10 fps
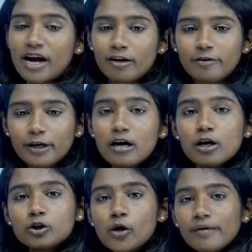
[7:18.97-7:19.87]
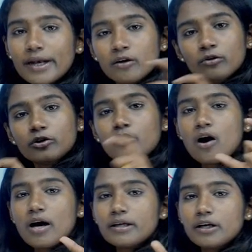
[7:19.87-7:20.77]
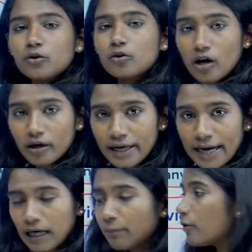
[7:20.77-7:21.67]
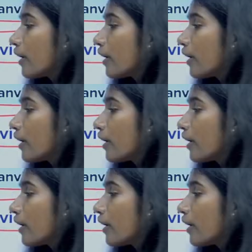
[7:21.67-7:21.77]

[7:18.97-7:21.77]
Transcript: Ranvier. So when you draw the neuron diagram, you